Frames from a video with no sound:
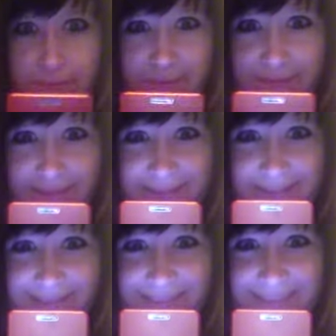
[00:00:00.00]

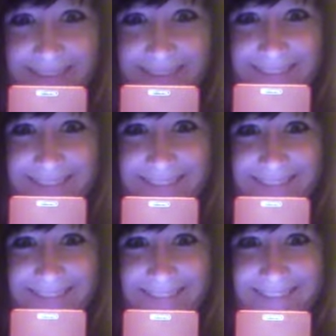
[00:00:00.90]

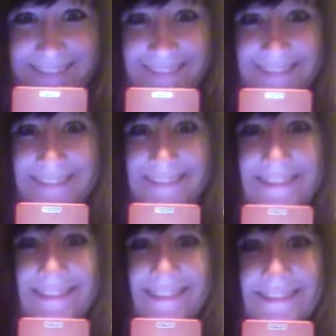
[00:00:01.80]
No one is speaking in this clip.